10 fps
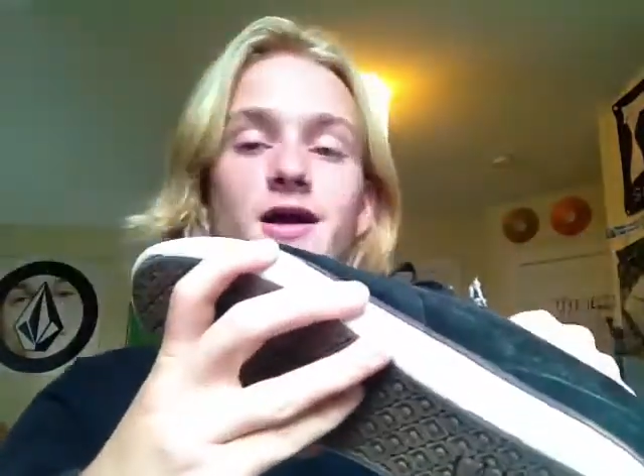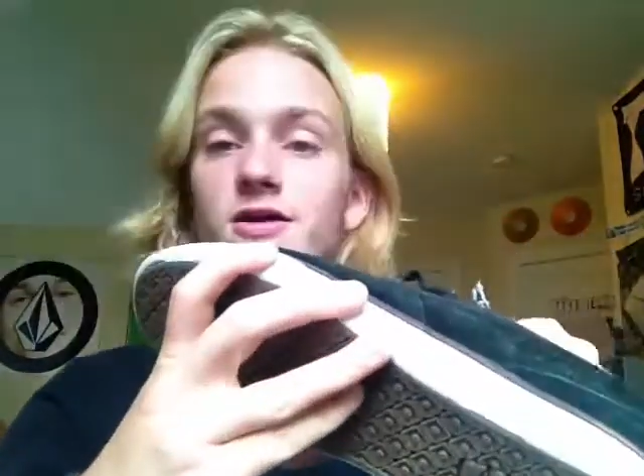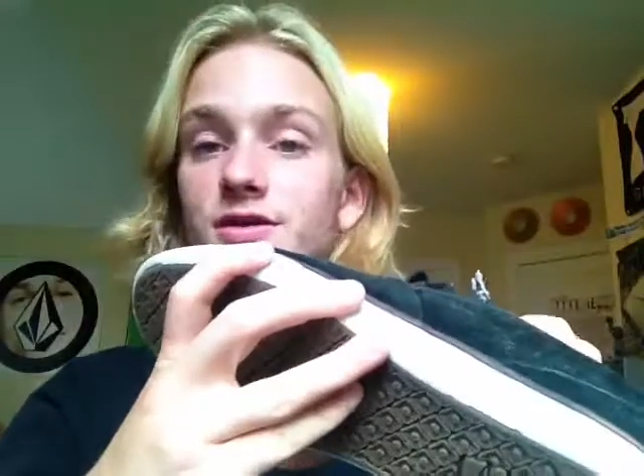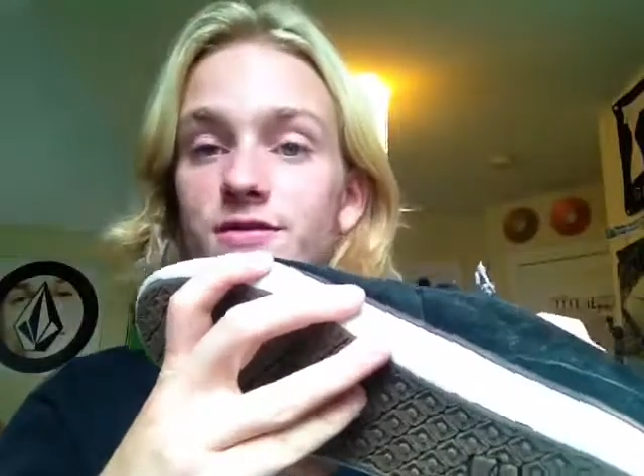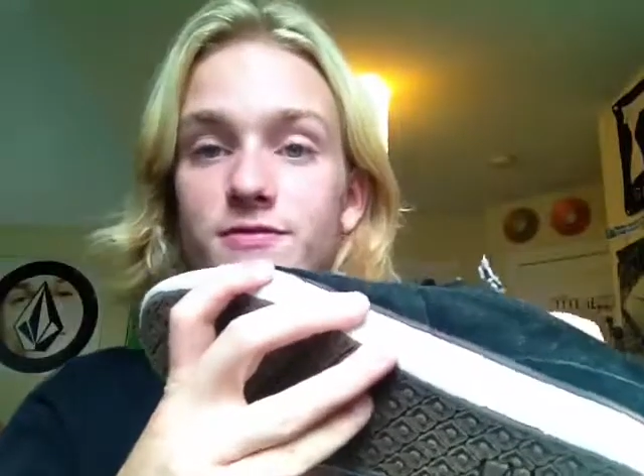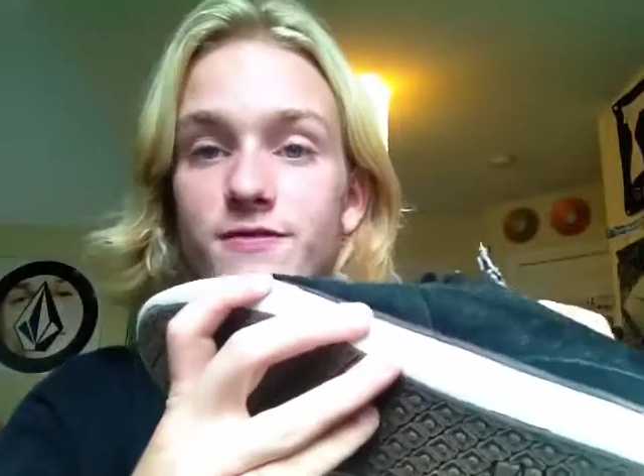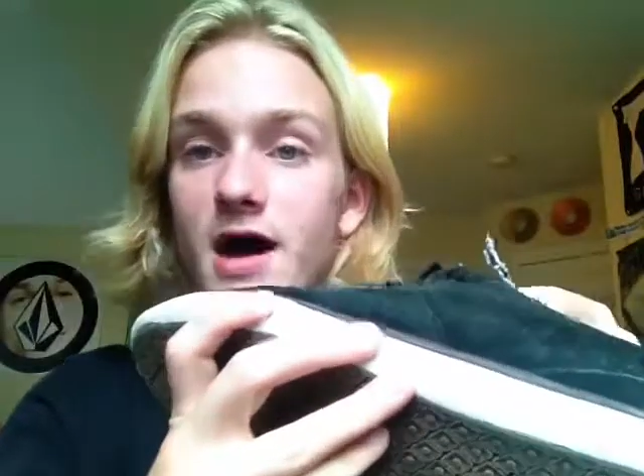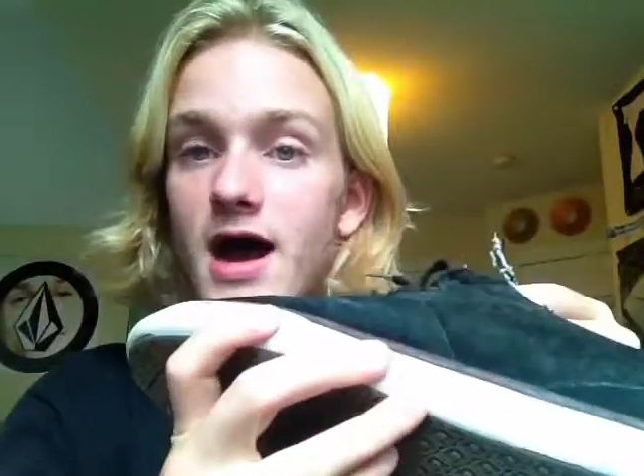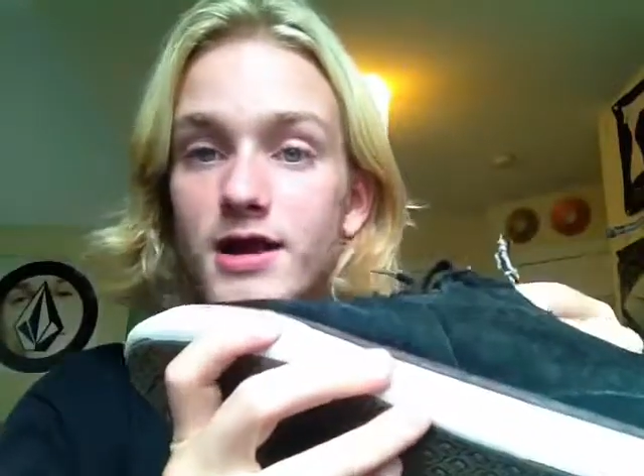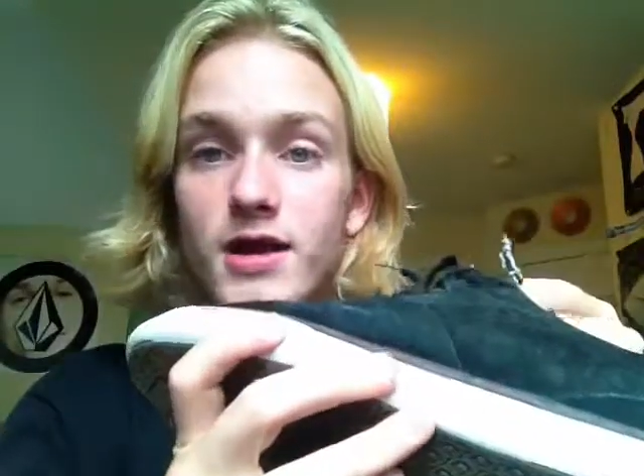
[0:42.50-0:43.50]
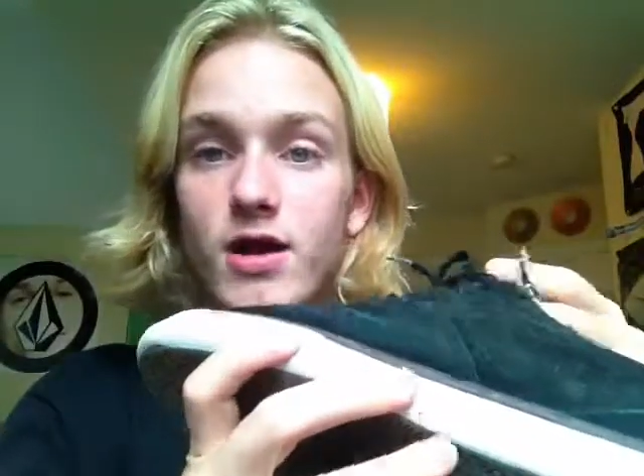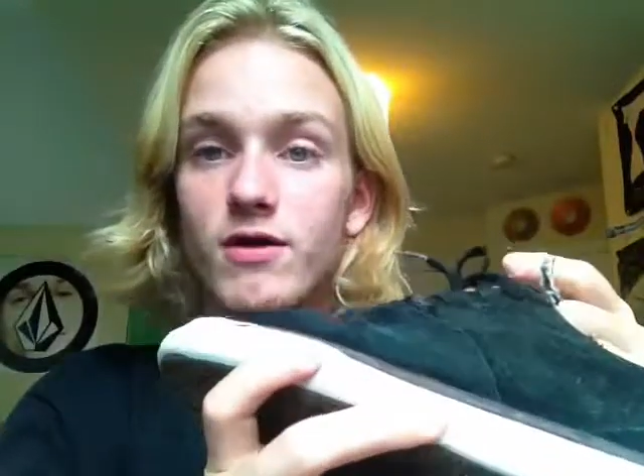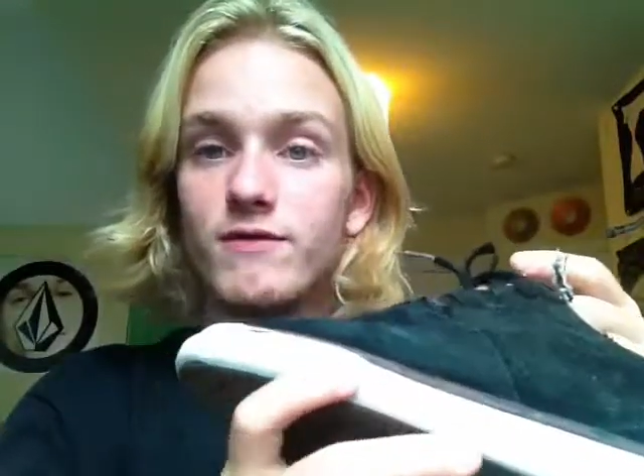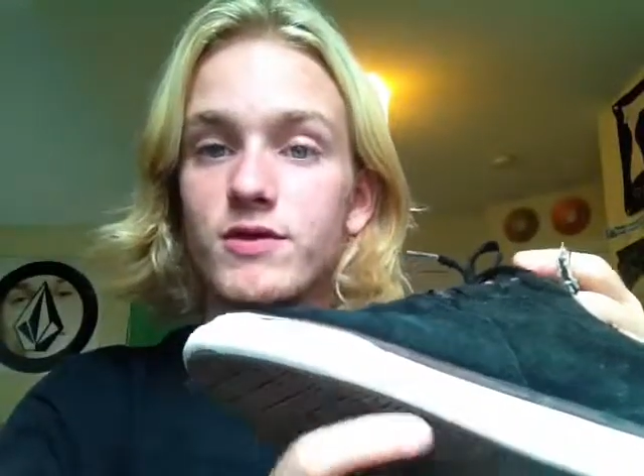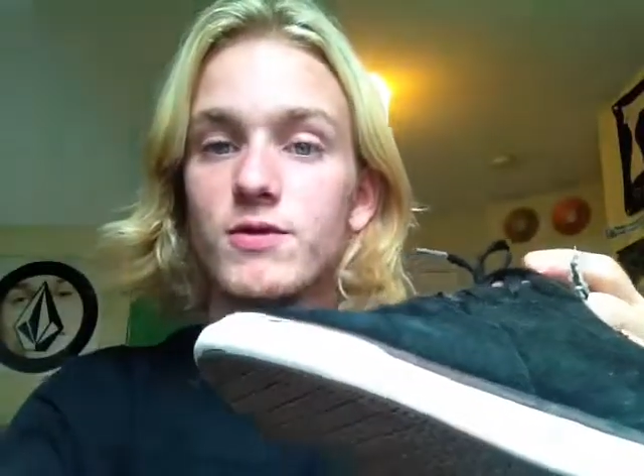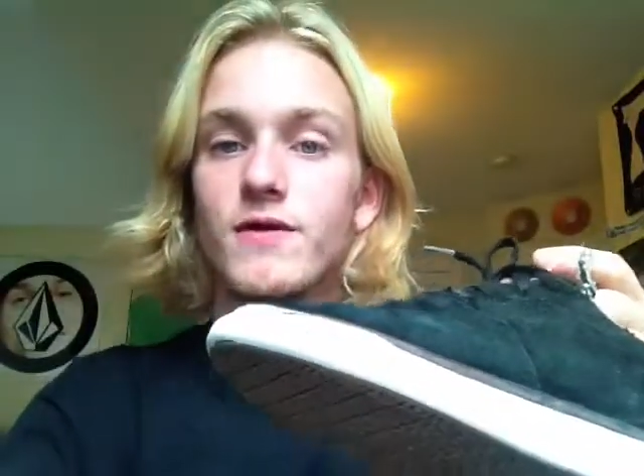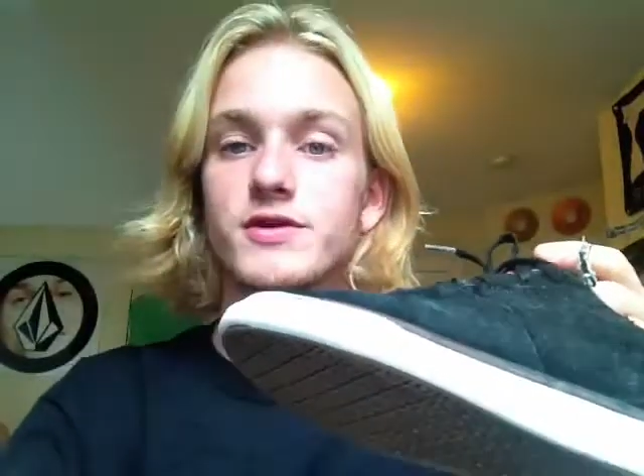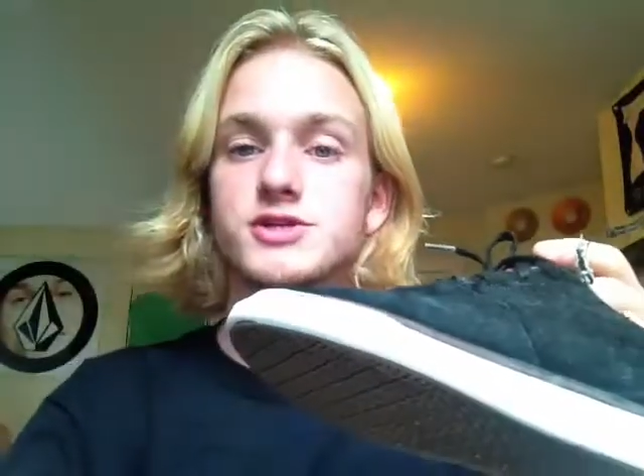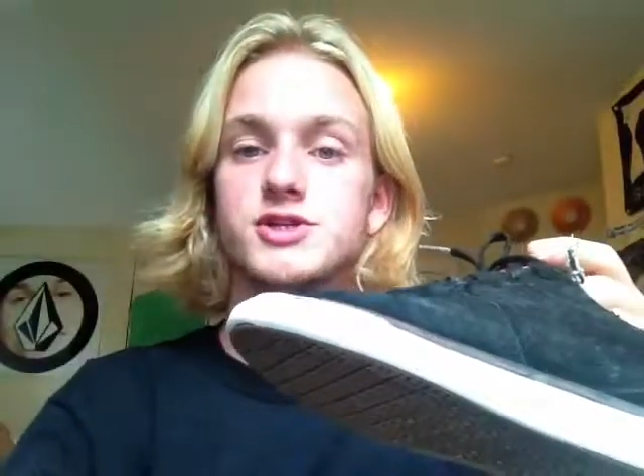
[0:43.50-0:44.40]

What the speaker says: couldn't even find another review on this